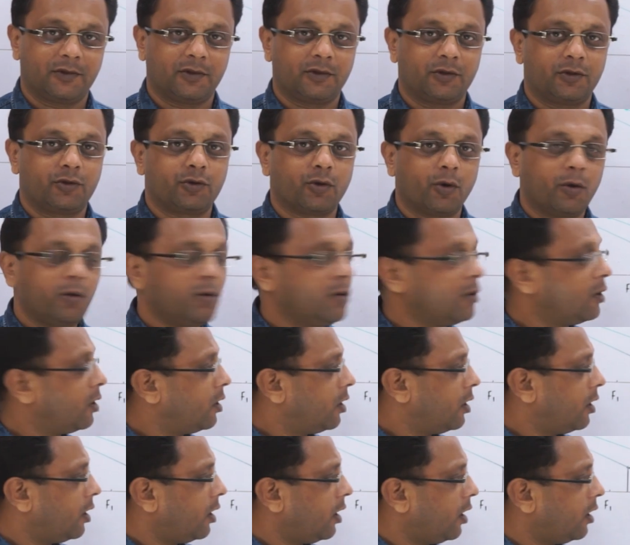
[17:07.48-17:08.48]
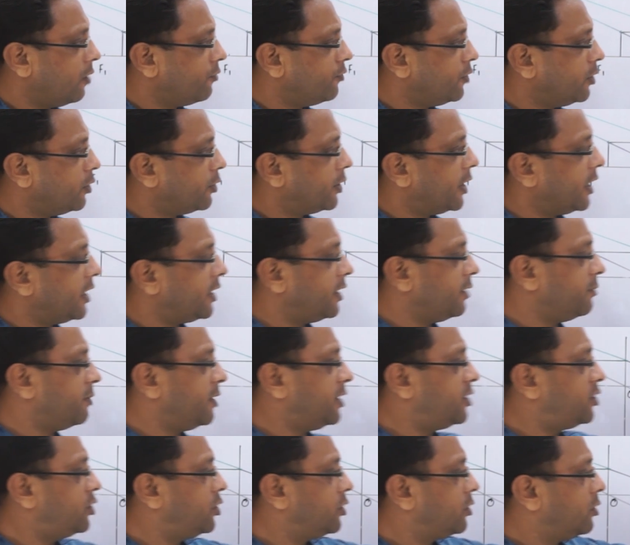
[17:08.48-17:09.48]
So how will you get
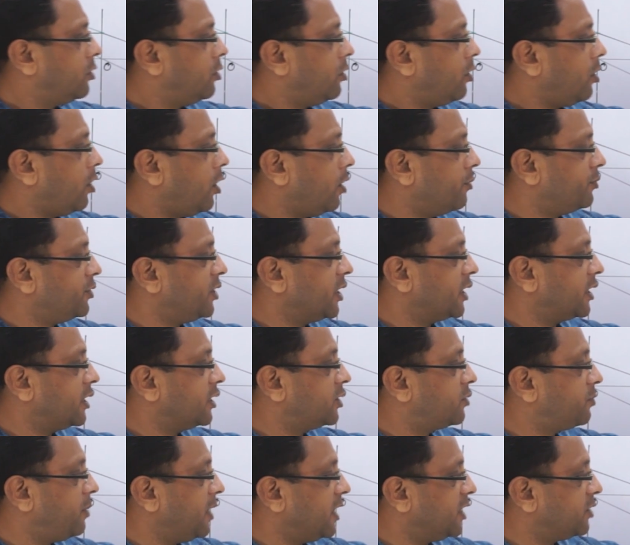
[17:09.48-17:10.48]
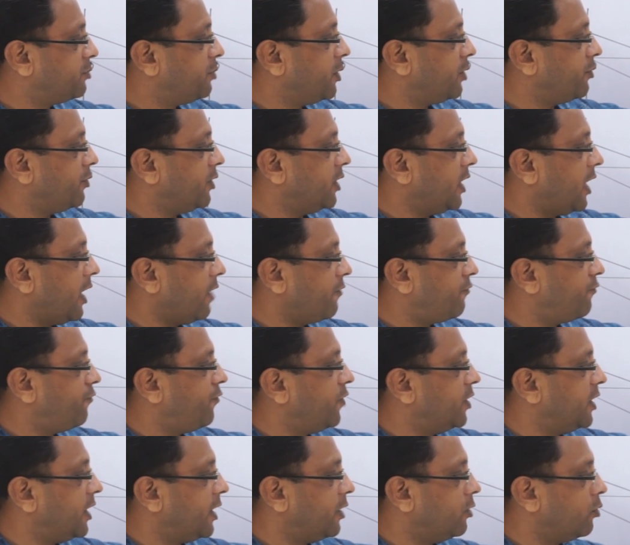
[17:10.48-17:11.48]
image? Object is placed between
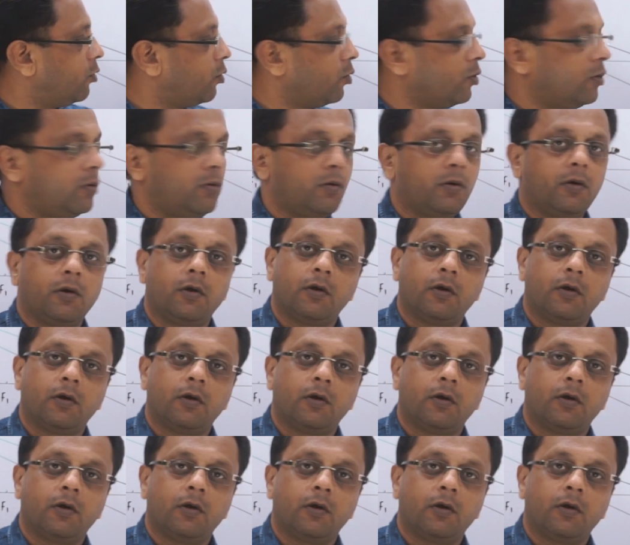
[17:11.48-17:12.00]
F1 and O.